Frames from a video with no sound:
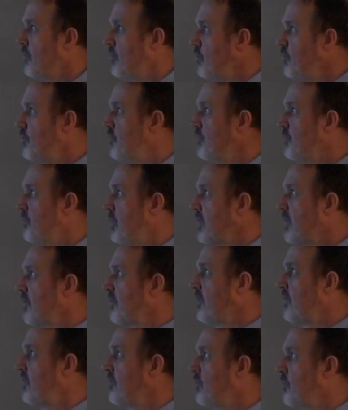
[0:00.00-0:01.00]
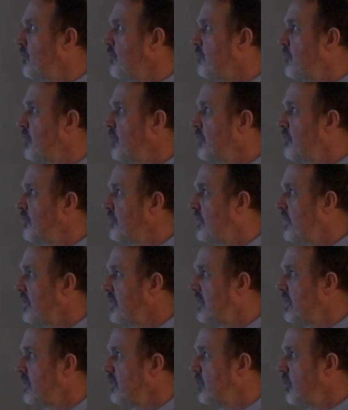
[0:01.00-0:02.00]
proven policies to reverse
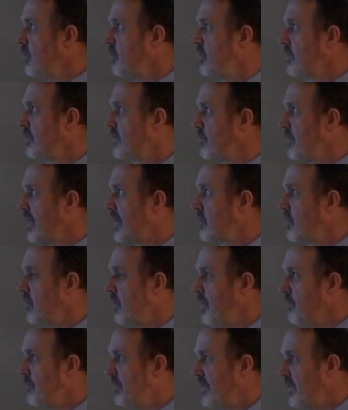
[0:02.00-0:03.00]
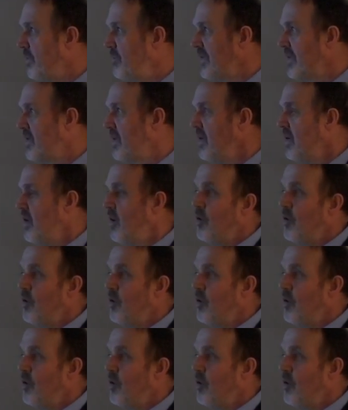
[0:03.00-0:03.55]
the global tobacco epidemic.